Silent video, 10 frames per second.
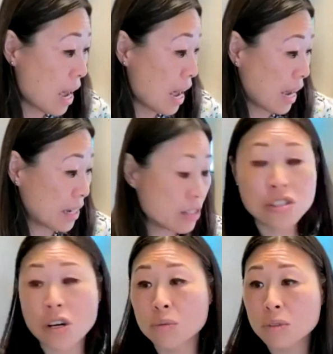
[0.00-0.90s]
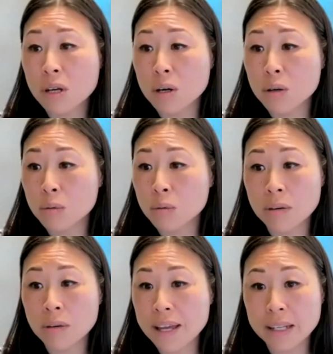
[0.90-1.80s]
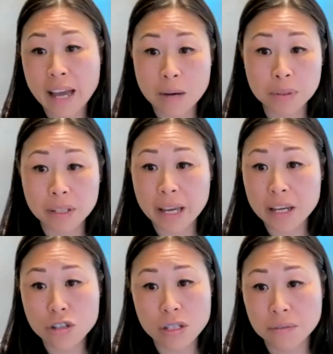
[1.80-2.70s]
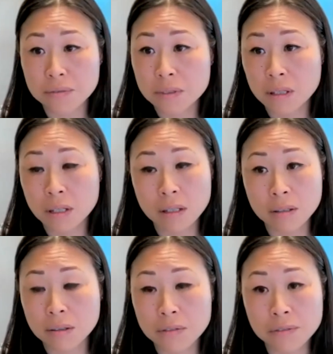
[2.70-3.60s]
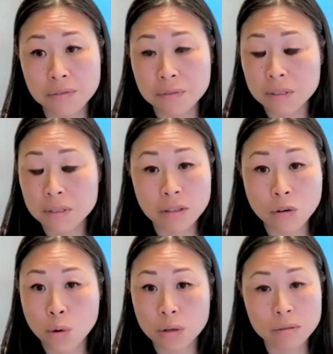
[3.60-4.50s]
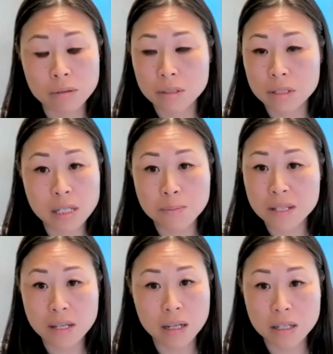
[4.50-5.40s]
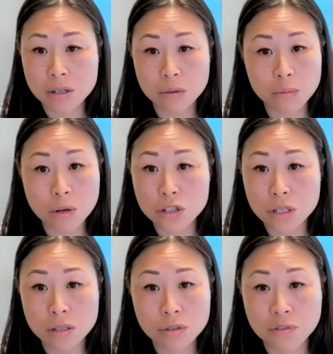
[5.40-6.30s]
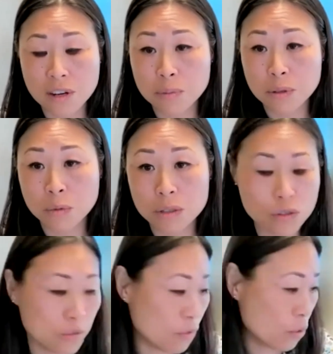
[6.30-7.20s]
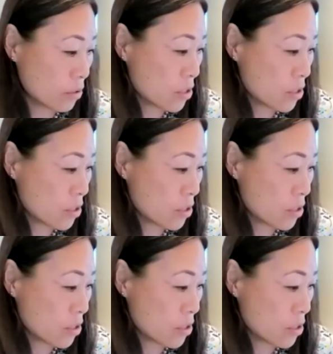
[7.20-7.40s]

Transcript: I don't know of any application of the court dismissing on its own motion under 5.124.